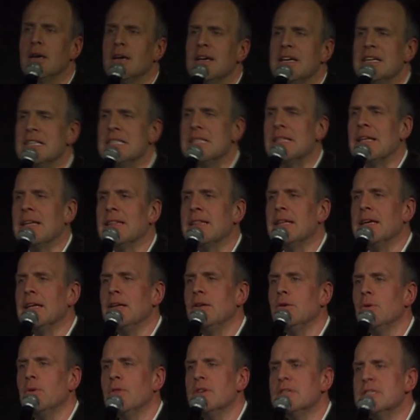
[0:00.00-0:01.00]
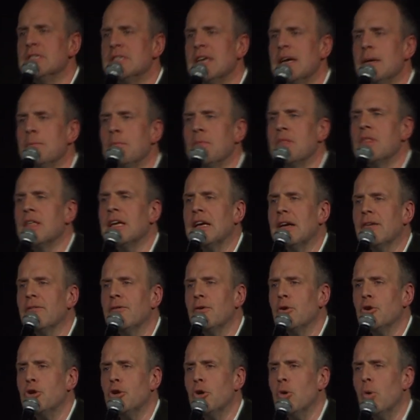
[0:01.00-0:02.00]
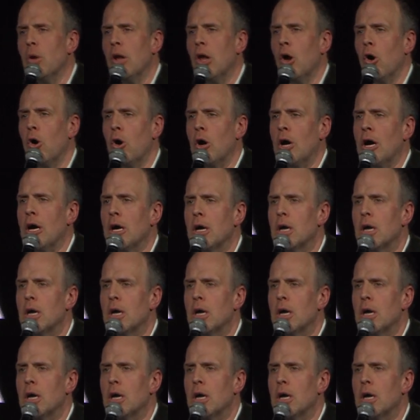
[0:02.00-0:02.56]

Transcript: is that they do the same thing for too long.